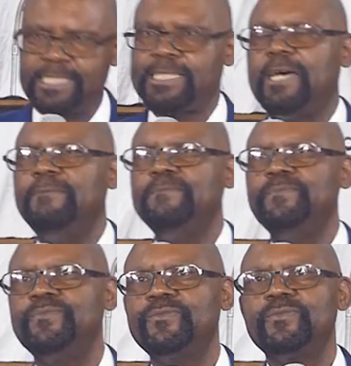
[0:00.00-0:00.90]
answer.
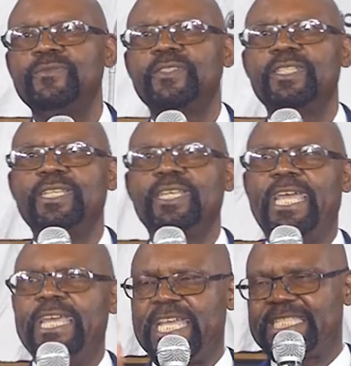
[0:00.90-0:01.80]

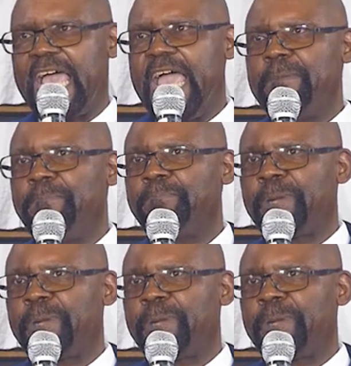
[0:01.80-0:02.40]
And as I